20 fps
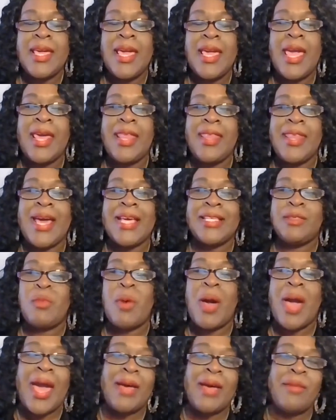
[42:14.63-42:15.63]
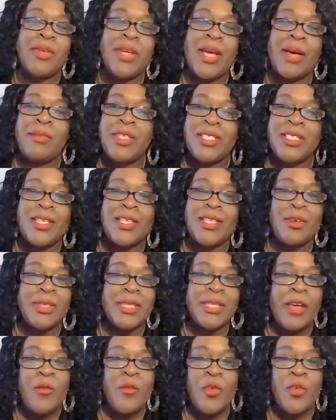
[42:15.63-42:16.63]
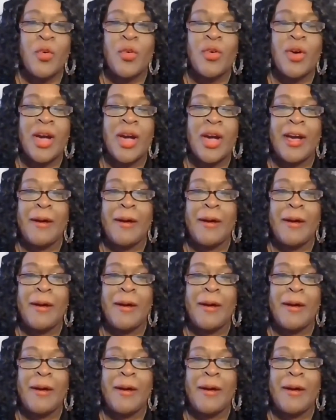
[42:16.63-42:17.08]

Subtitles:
And that's why I'm just so thankful,